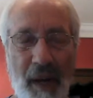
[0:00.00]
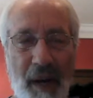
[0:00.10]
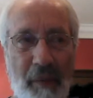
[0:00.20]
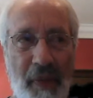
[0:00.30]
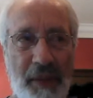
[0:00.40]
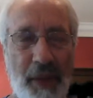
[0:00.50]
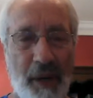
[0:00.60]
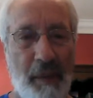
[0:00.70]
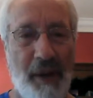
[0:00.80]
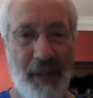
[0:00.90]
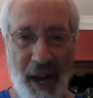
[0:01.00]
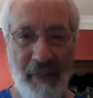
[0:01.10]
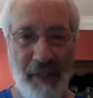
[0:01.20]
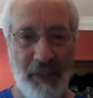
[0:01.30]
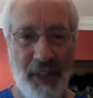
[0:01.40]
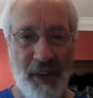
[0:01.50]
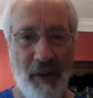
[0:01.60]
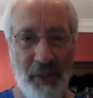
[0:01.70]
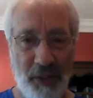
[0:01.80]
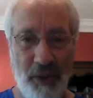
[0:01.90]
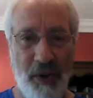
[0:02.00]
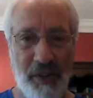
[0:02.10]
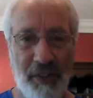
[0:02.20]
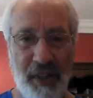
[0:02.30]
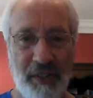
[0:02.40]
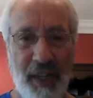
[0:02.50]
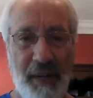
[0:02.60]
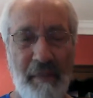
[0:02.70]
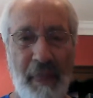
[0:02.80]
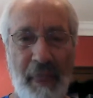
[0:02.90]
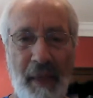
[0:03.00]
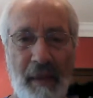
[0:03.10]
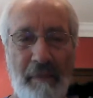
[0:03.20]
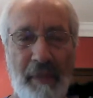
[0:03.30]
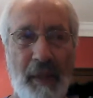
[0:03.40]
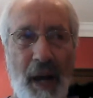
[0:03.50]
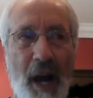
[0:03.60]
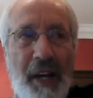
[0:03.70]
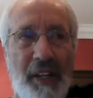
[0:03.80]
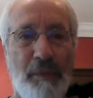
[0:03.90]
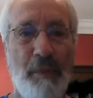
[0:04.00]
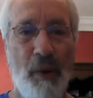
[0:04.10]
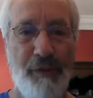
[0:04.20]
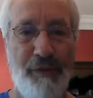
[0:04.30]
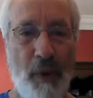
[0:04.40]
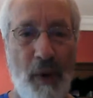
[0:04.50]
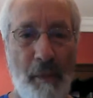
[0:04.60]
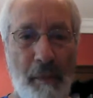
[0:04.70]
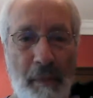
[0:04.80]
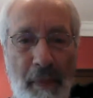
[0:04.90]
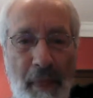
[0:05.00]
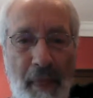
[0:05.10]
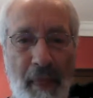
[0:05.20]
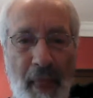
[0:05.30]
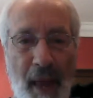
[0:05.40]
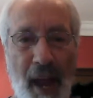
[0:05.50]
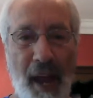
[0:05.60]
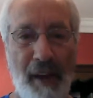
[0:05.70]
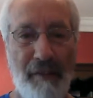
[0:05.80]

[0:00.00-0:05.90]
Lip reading: when they talk about God, they'll say, or the source, they'll say, God is both form and